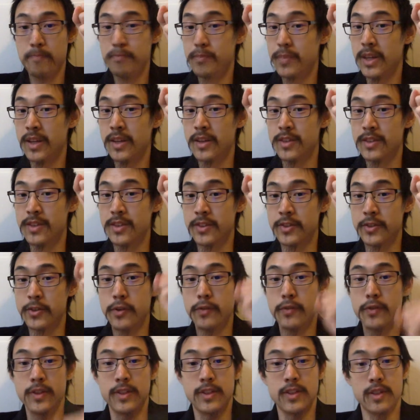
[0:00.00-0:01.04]
because the
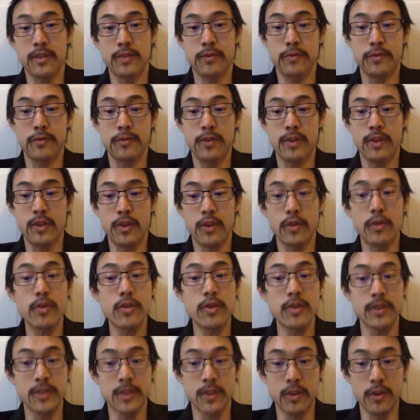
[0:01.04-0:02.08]
surface of the
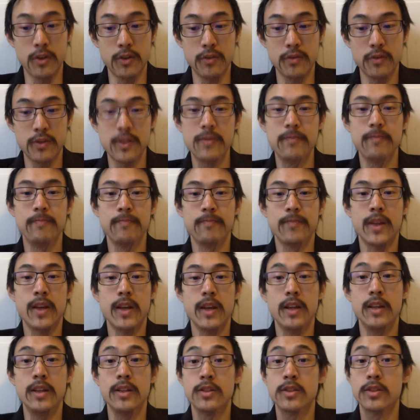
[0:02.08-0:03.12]
Earth is curved.
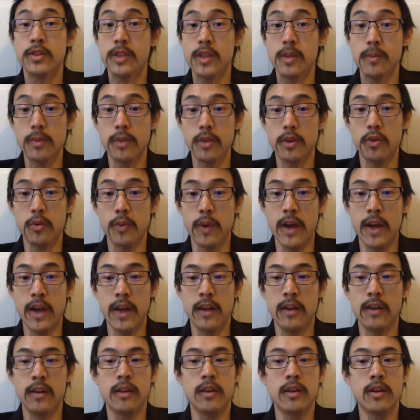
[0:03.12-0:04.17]
In a similar
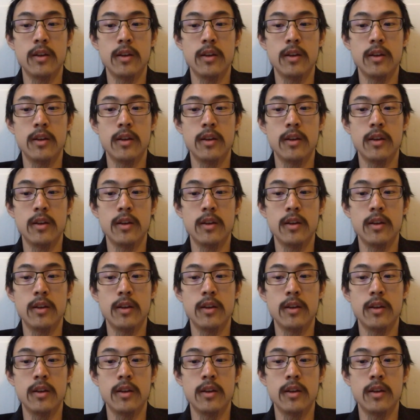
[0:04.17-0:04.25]
way,